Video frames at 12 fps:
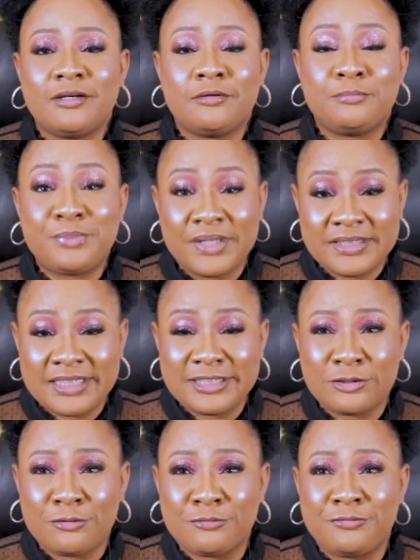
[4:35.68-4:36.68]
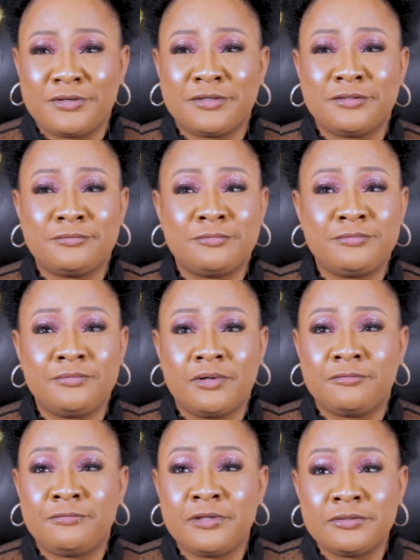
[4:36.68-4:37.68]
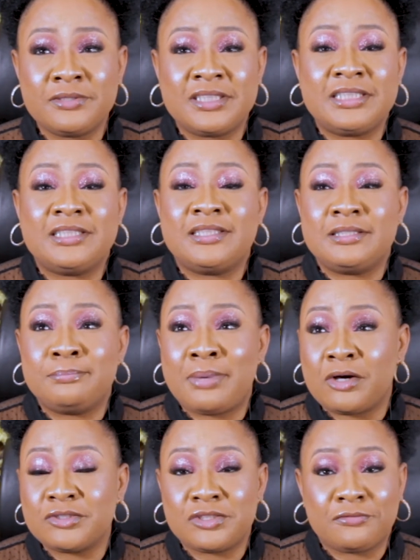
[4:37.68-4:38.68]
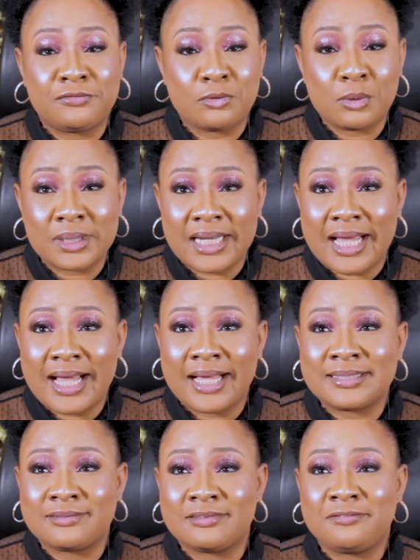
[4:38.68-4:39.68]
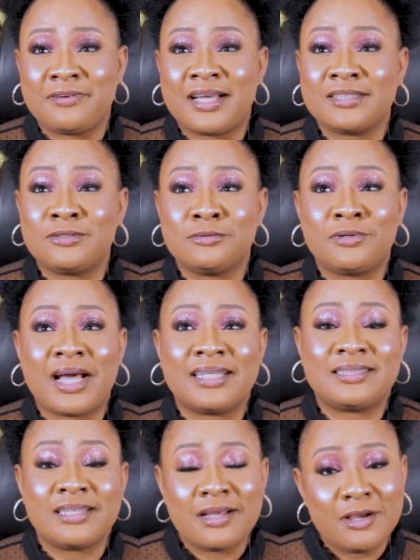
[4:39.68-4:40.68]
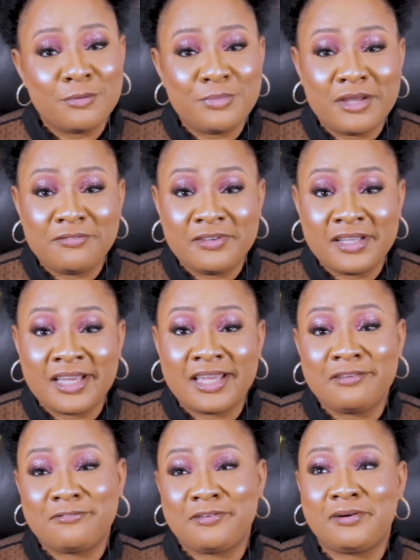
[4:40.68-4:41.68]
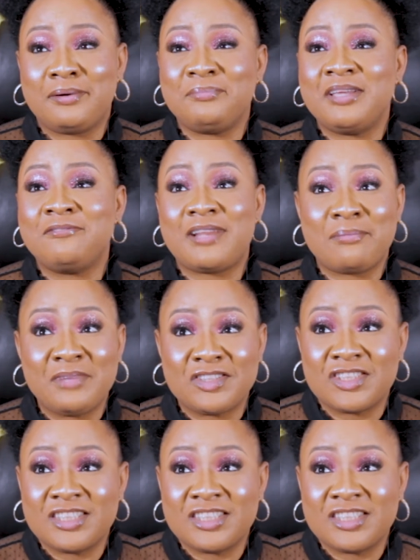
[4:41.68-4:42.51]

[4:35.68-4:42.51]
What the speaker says: presence of fluid in the pouch of Douglas, referred to as pelvic inflammatory